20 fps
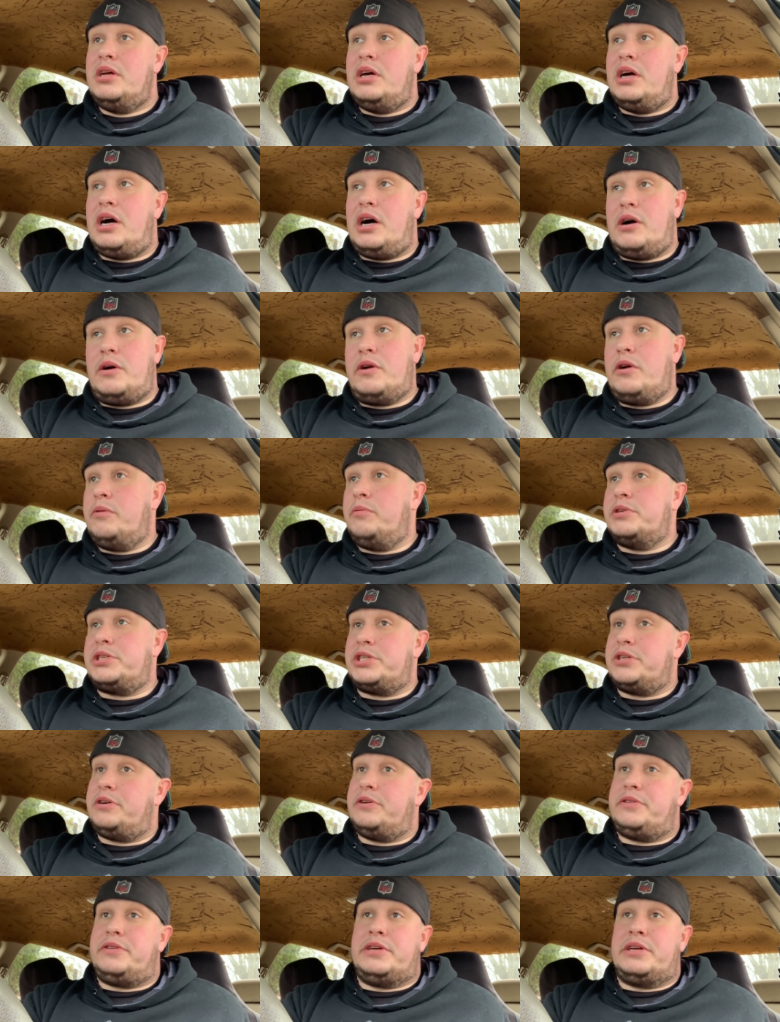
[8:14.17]
I don't know what
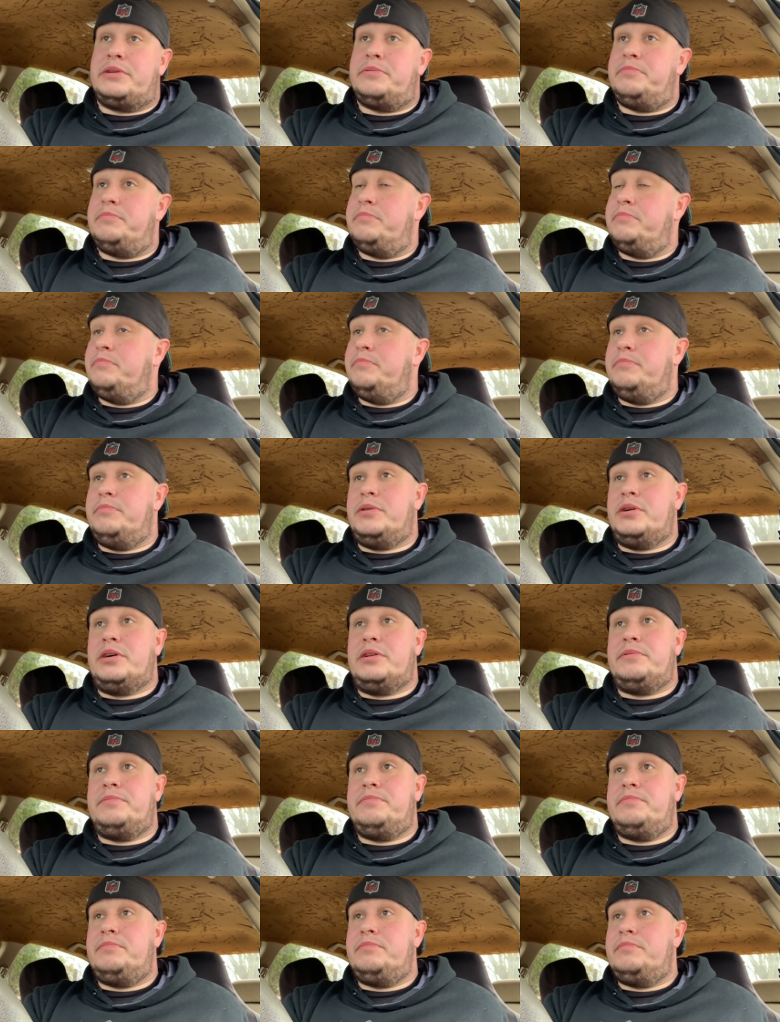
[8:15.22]
y'all think. But
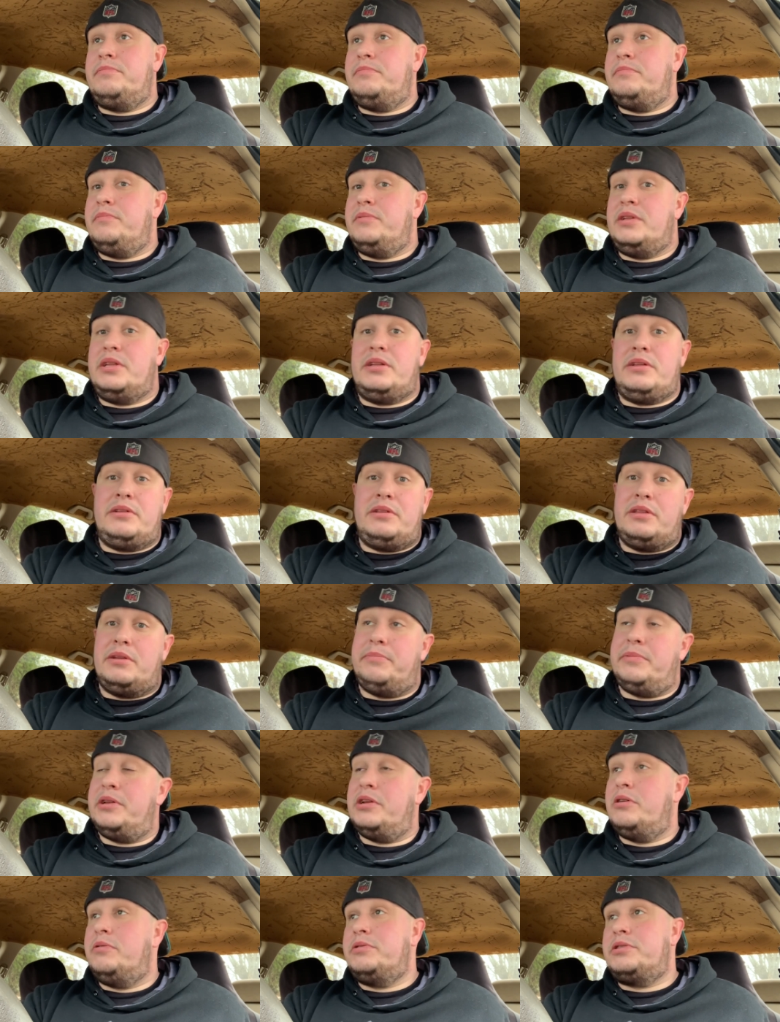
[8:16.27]
let
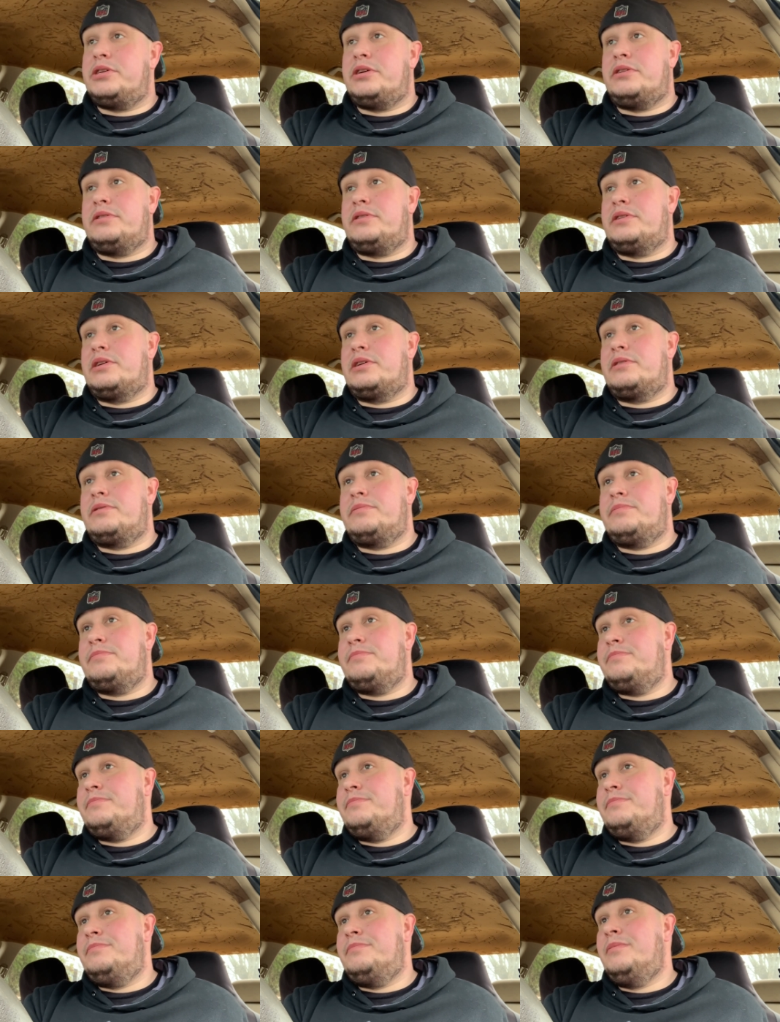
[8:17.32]
me know what y'all think.
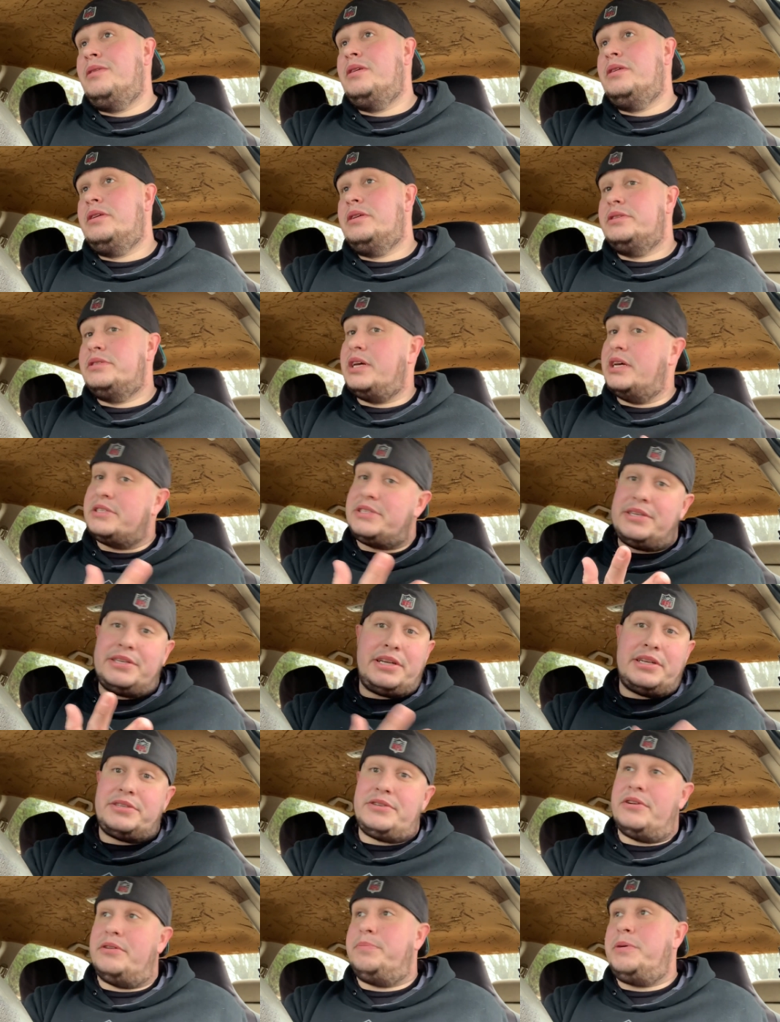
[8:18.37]
That's it.
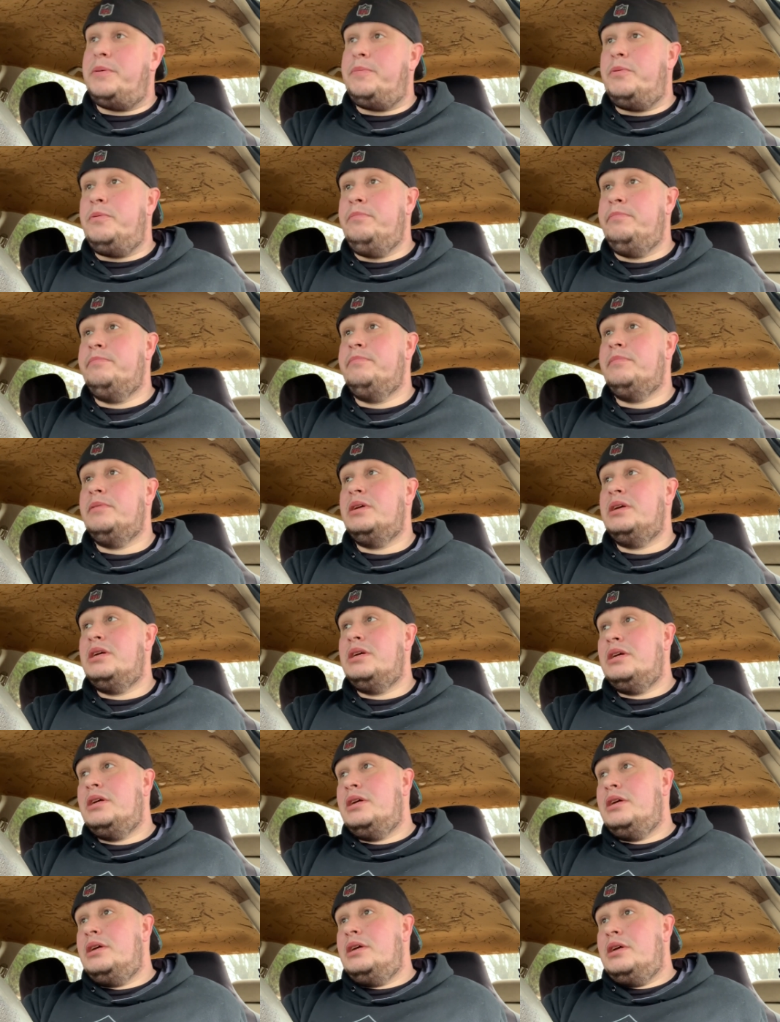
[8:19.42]
That's all, people.
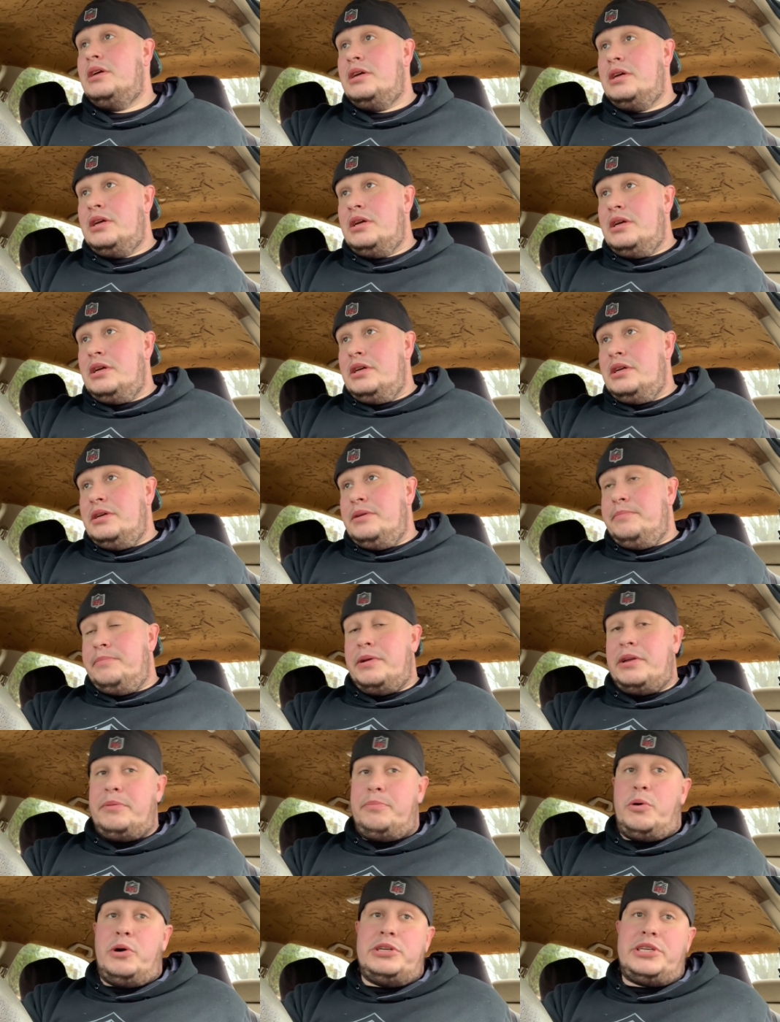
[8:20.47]
Been
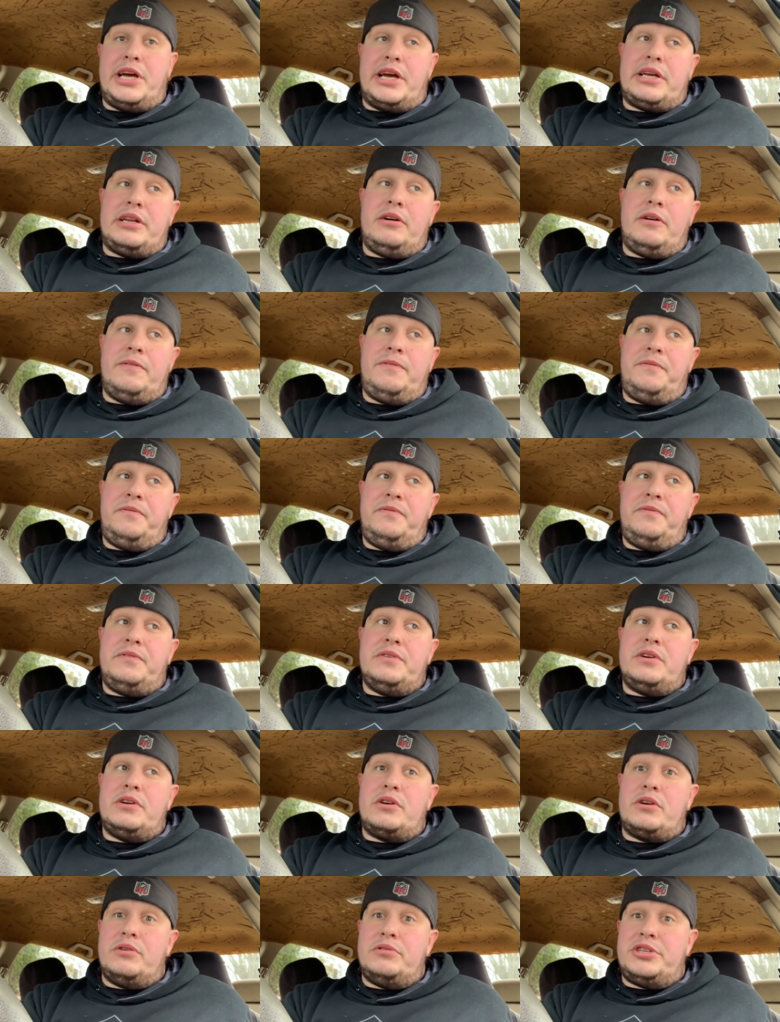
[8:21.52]
your boy Jaginoff.
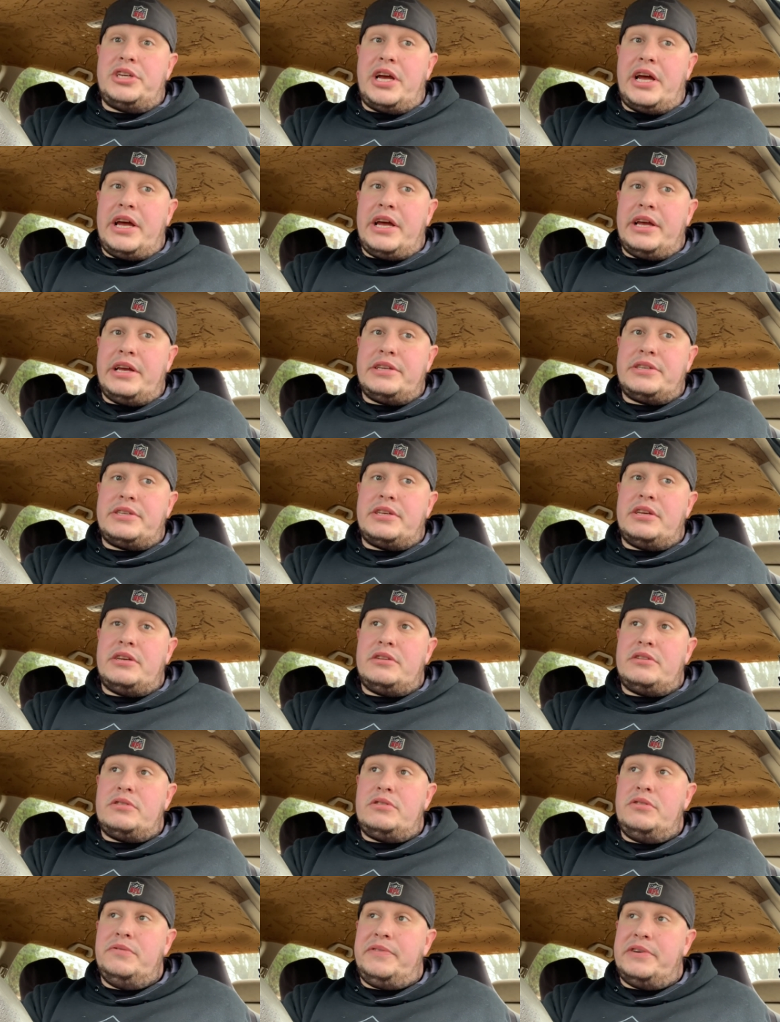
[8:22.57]
Go Jags.
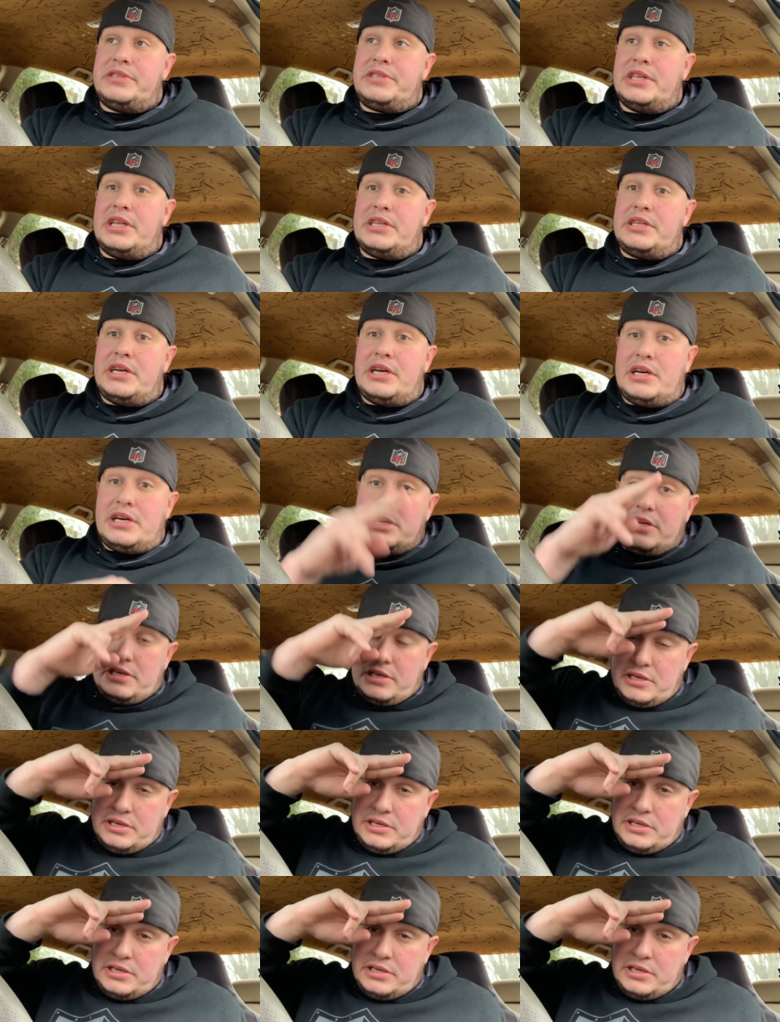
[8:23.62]
Duval till I die.